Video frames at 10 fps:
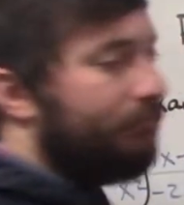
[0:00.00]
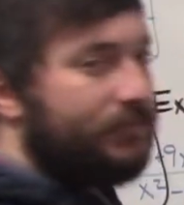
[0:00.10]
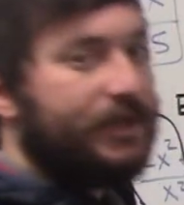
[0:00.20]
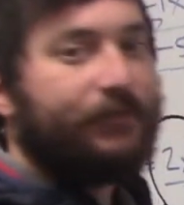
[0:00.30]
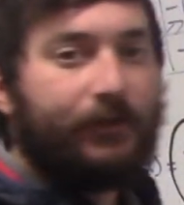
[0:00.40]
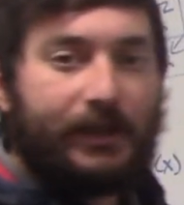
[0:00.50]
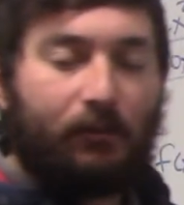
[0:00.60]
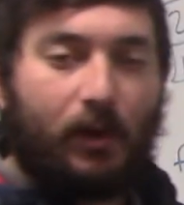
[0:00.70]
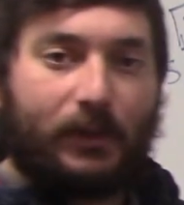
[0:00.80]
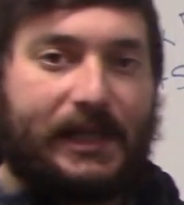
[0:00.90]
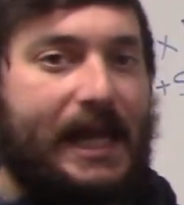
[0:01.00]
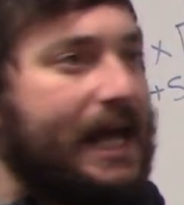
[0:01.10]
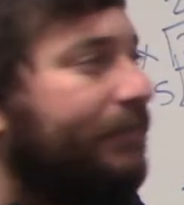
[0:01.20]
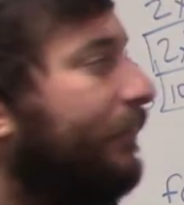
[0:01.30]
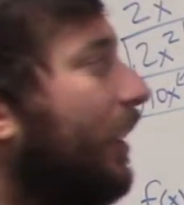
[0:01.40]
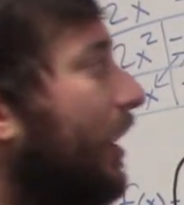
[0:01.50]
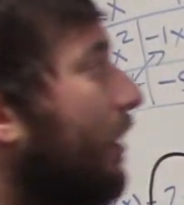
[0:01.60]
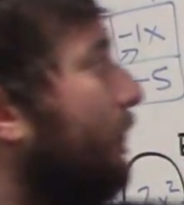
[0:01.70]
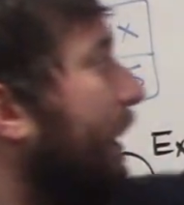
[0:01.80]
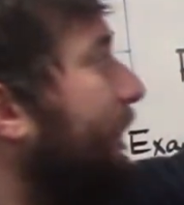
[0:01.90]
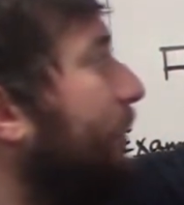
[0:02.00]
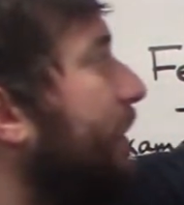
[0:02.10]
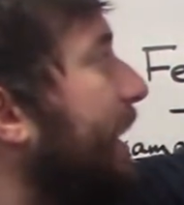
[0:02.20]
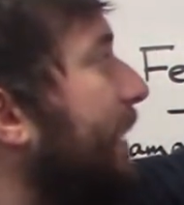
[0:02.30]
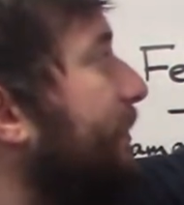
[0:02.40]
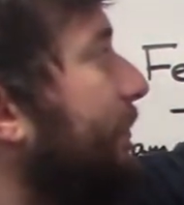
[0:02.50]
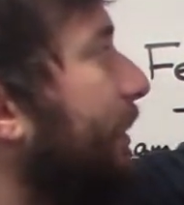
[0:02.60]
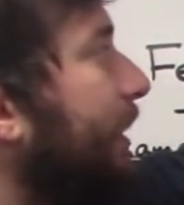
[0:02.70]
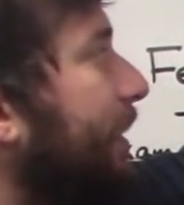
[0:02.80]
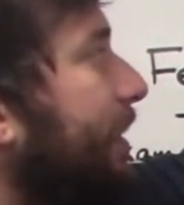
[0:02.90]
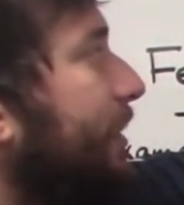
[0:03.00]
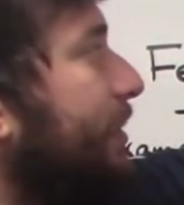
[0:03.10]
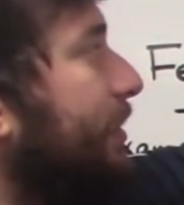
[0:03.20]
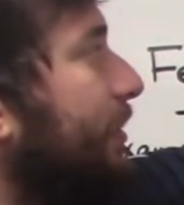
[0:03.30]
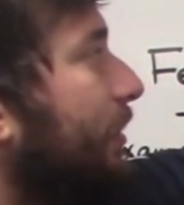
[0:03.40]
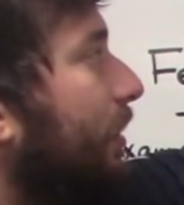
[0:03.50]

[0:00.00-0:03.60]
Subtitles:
different than what we have. But if you did have something like this,